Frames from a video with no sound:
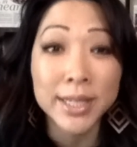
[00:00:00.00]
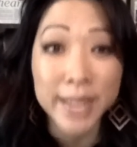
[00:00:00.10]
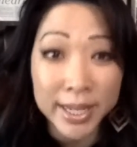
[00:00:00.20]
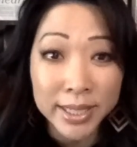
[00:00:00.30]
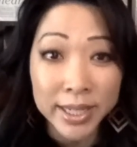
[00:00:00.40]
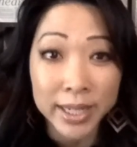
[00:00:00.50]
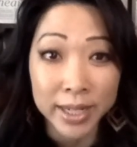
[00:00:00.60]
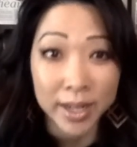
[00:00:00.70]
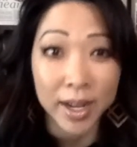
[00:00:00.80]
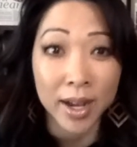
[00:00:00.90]

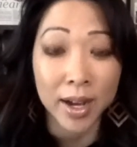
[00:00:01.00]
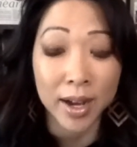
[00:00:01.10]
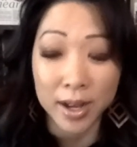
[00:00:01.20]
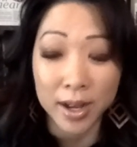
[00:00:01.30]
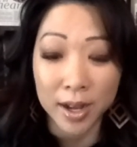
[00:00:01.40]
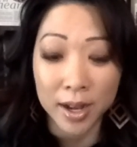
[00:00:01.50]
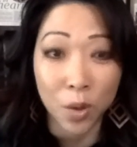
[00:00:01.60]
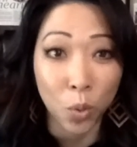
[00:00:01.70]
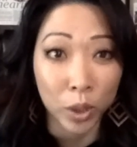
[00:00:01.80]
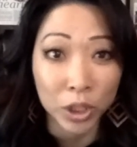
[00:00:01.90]
attending
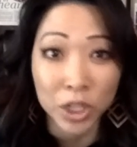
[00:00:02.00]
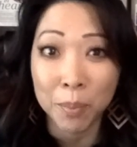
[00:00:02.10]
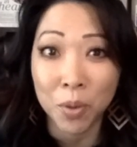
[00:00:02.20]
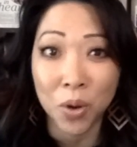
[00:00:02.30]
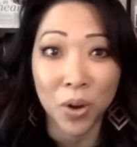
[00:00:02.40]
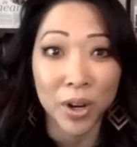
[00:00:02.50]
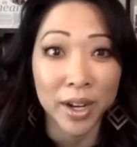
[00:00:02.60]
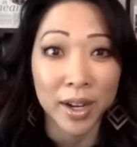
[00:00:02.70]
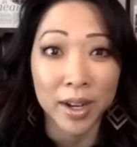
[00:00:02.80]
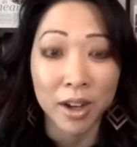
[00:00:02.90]
a workshop or
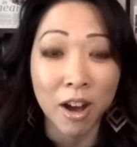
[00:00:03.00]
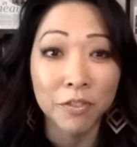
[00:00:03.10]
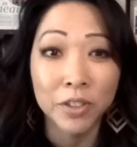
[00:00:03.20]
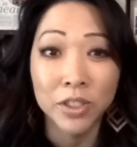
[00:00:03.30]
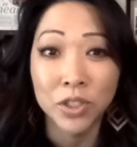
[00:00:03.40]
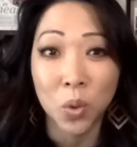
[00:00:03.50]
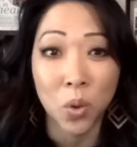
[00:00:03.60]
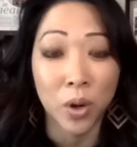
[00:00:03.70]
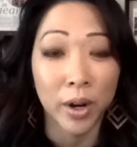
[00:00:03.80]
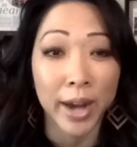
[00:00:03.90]
a conference
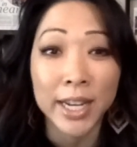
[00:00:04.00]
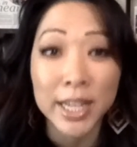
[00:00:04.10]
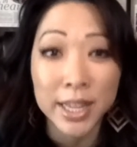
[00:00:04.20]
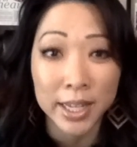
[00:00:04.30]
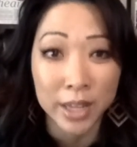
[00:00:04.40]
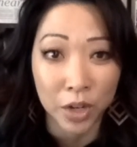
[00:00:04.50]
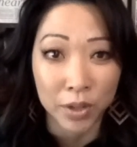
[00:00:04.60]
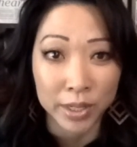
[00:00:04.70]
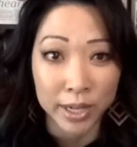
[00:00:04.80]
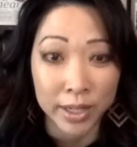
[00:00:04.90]
or anything that you're
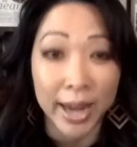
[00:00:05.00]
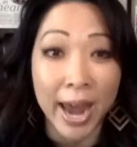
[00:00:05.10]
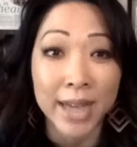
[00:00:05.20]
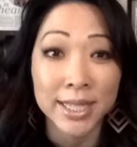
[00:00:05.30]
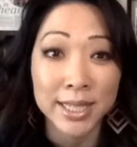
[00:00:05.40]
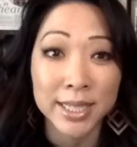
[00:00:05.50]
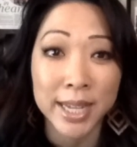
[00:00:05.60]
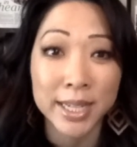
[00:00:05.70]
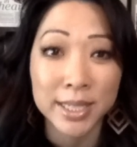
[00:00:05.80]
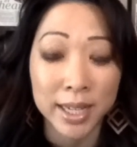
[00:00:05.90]
attending as an
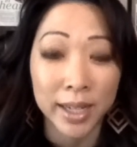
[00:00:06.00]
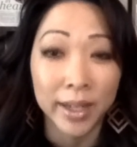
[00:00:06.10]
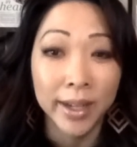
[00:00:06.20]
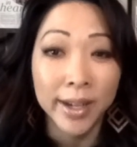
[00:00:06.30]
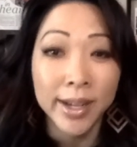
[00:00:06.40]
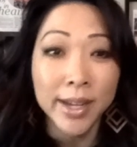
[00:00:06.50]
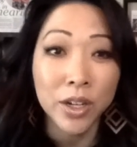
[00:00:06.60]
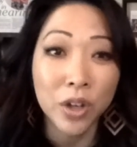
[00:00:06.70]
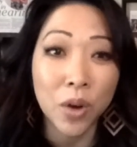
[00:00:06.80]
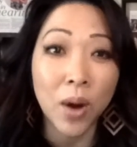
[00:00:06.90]
attendee.
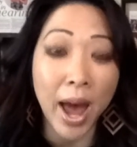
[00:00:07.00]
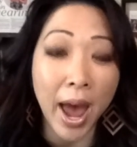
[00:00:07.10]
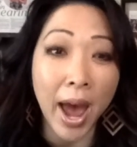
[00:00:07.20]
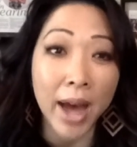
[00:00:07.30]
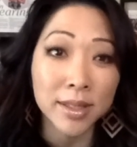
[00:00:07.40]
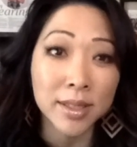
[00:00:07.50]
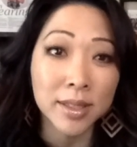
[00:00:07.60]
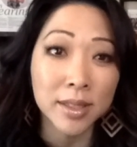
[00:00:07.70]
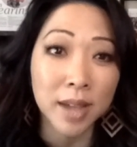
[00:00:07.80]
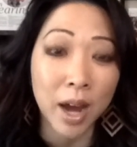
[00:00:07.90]

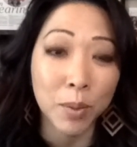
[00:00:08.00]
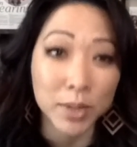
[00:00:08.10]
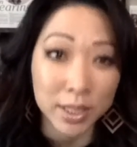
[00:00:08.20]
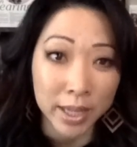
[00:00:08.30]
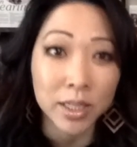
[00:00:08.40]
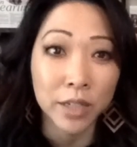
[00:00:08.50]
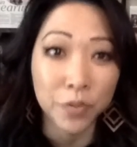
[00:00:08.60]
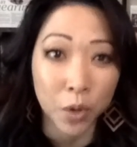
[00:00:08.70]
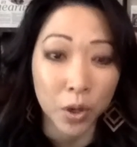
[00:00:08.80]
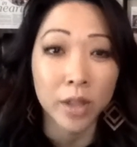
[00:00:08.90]
As I was attending
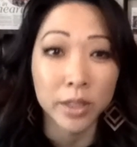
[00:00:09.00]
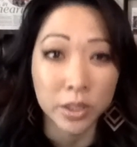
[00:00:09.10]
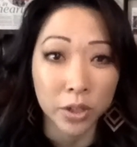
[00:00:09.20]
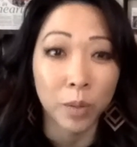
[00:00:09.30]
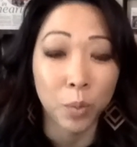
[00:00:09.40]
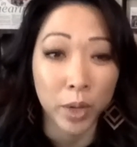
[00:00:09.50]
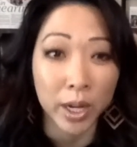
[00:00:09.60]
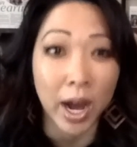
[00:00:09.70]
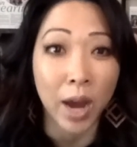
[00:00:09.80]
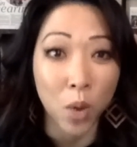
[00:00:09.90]
Fort Collins Startup Week,
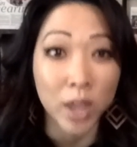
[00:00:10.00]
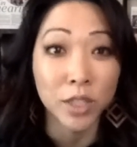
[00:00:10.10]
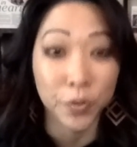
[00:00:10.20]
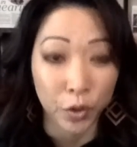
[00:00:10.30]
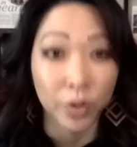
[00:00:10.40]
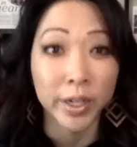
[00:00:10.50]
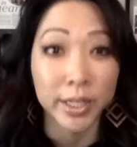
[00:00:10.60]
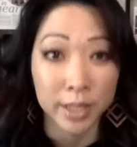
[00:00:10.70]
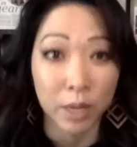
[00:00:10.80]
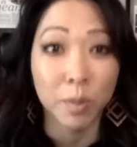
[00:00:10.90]
I was
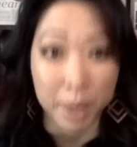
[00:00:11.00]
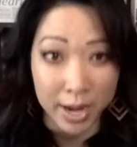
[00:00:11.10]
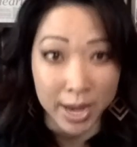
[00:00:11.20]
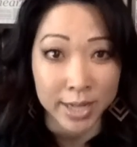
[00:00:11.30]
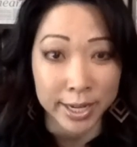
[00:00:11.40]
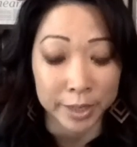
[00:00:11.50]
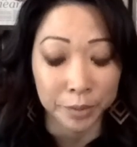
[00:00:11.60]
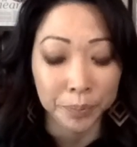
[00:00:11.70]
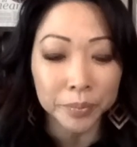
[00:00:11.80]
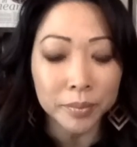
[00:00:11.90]
furiously with my head down,